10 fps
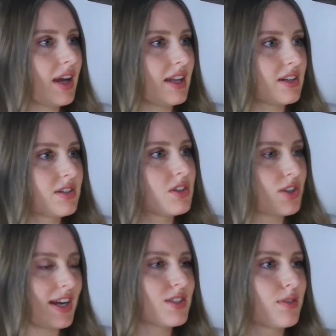and the
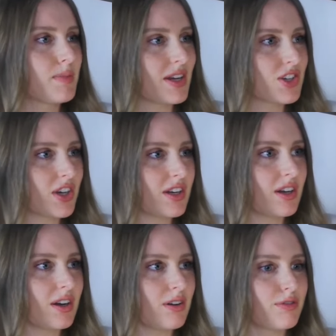transformation
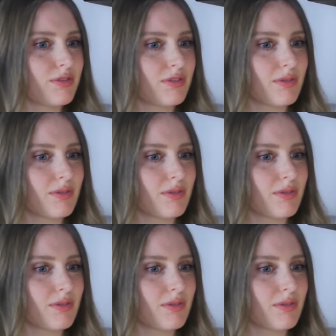of